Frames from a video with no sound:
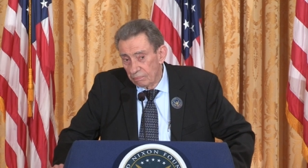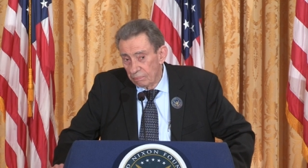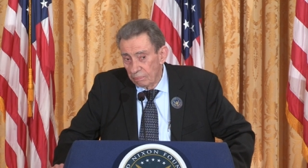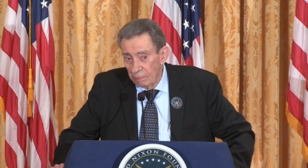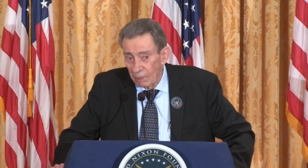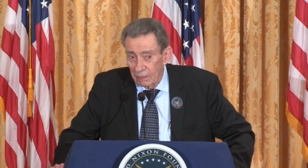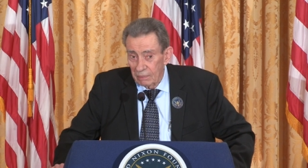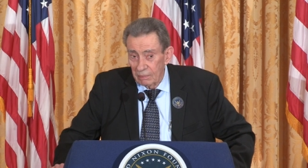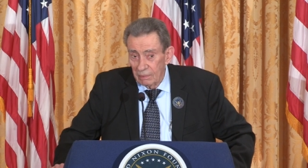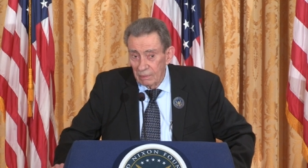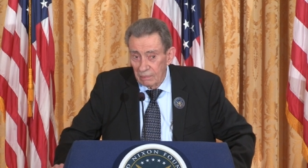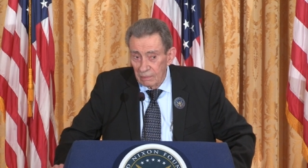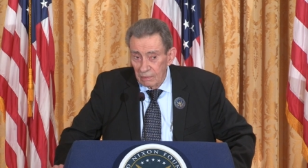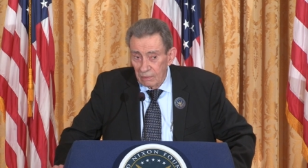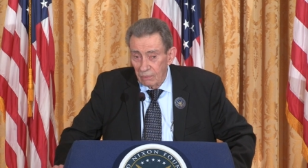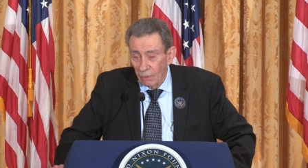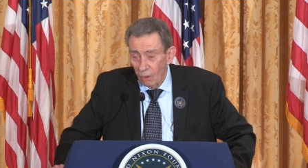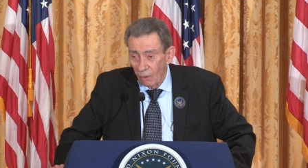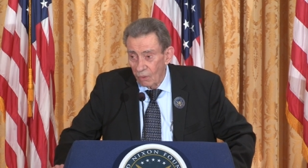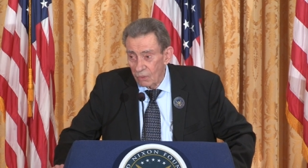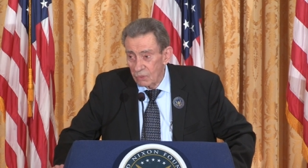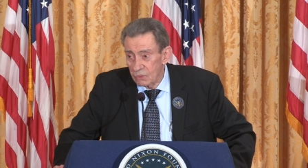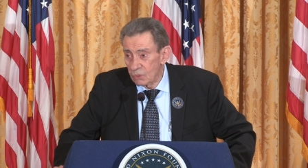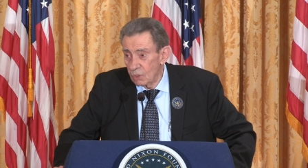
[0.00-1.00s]
but
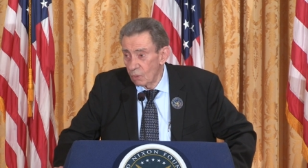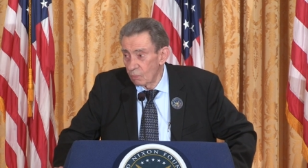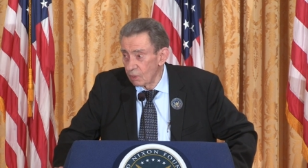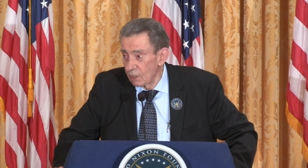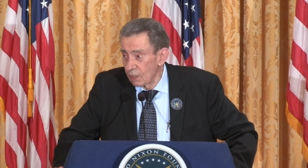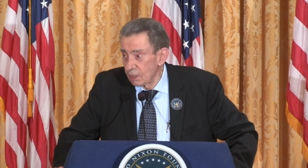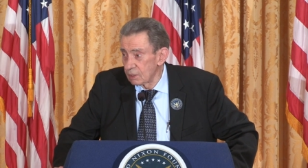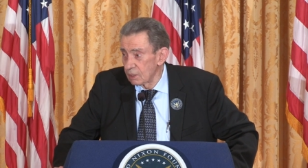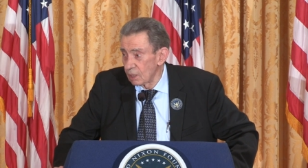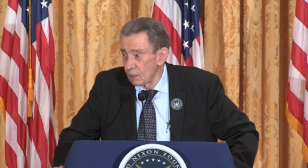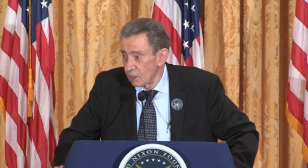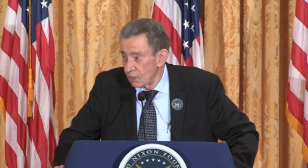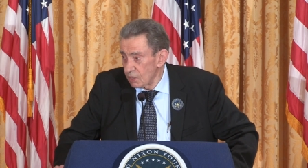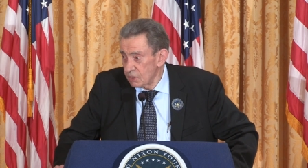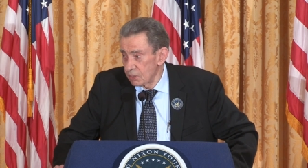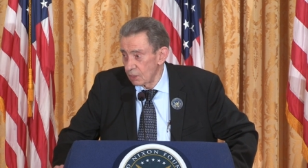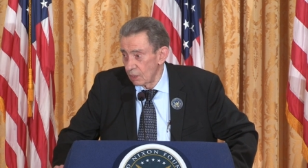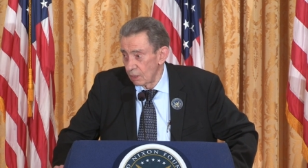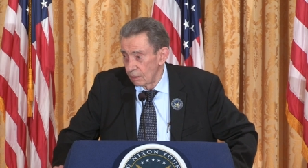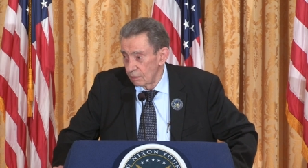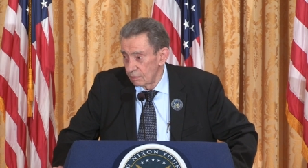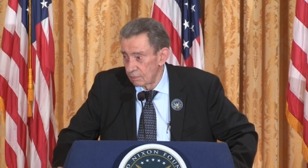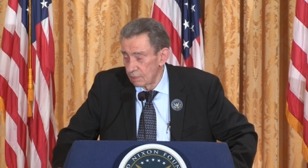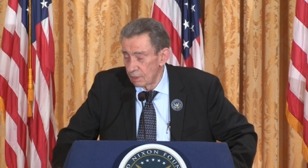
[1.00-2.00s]
they're also willing to
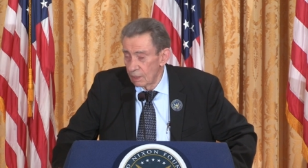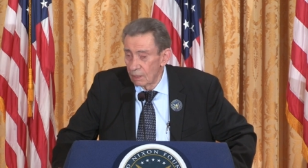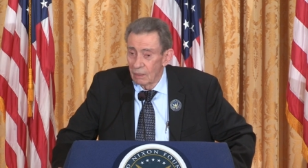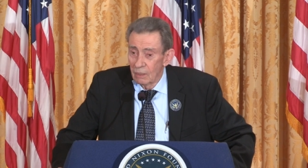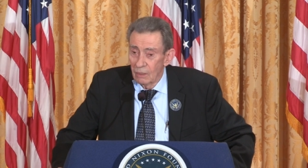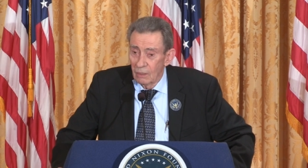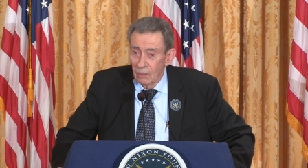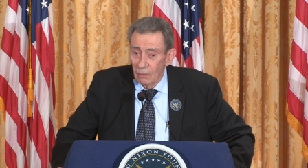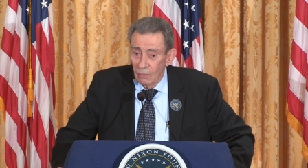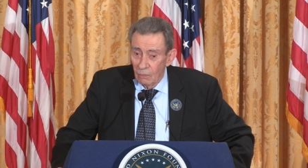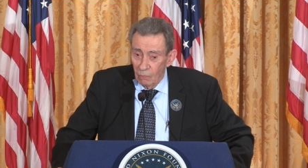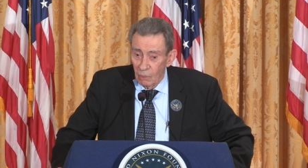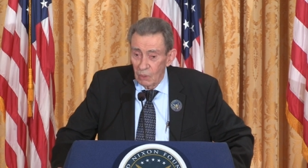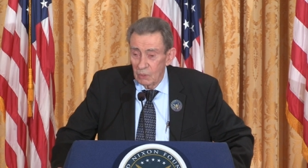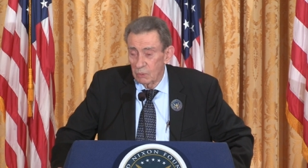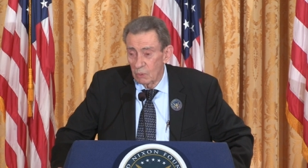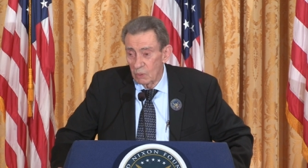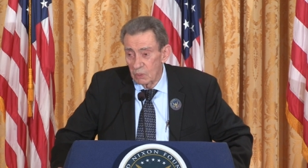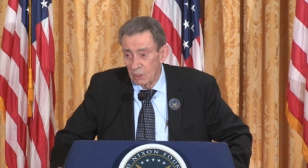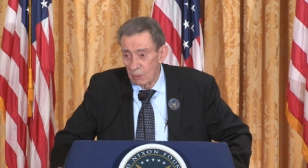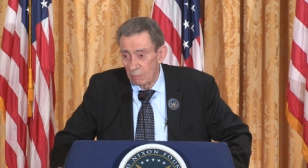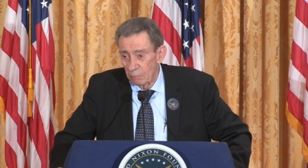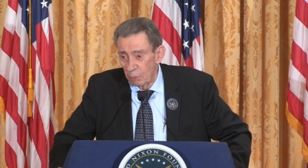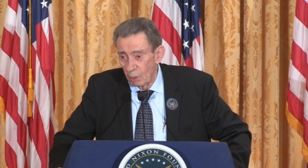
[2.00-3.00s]
listen, which
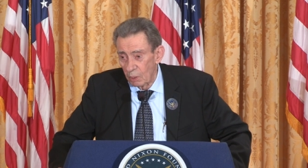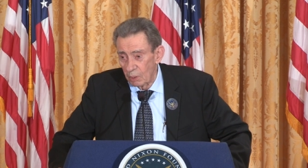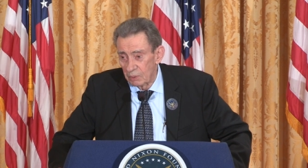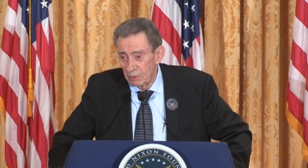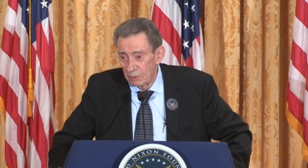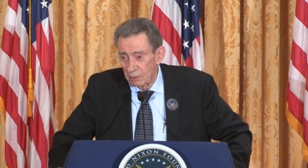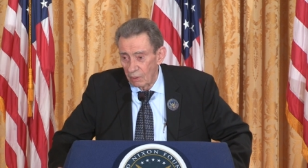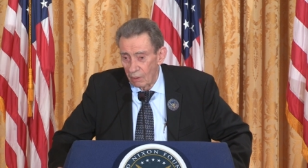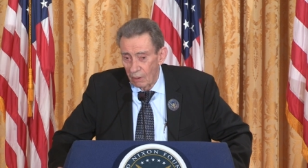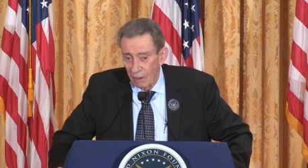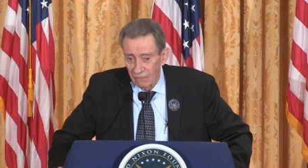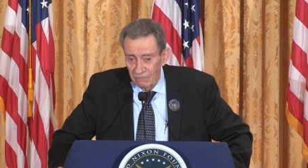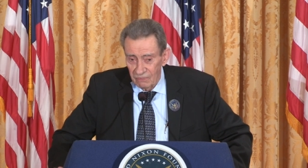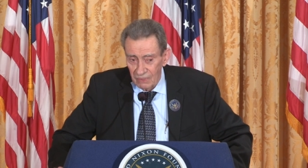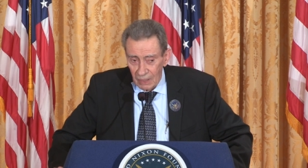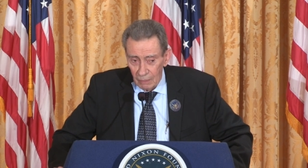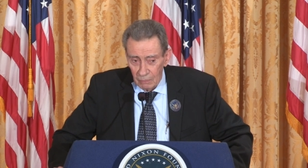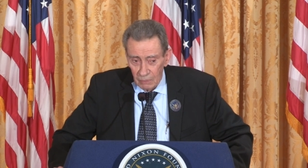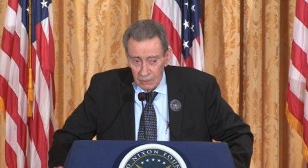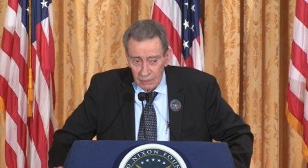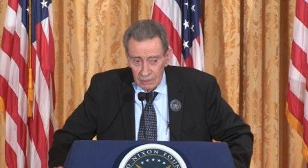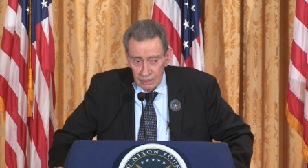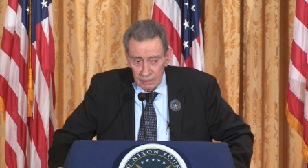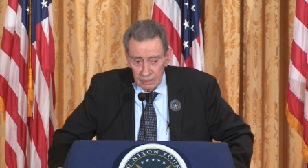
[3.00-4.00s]
was important in our
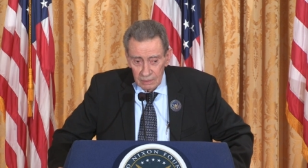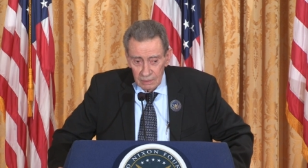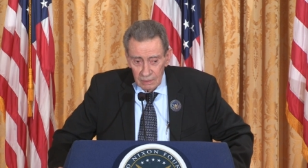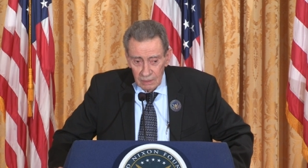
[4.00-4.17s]
family.